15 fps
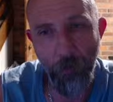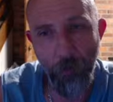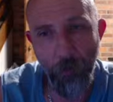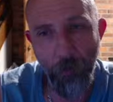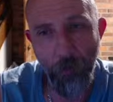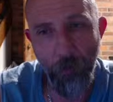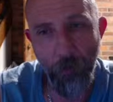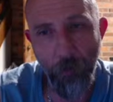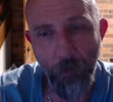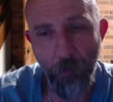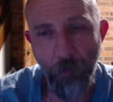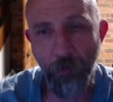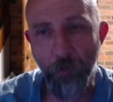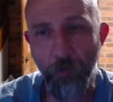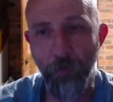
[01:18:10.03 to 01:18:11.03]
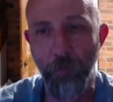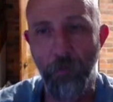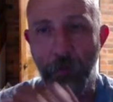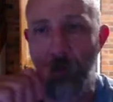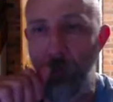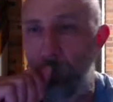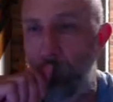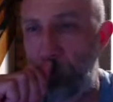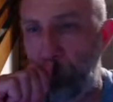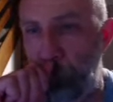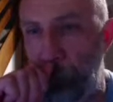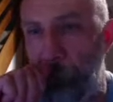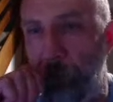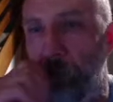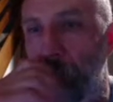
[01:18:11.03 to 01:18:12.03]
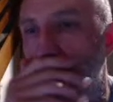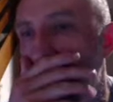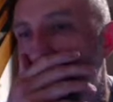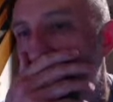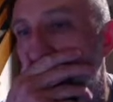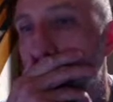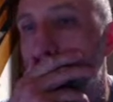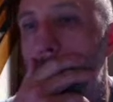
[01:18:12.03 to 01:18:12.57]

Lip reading: urgent need for companies to provide training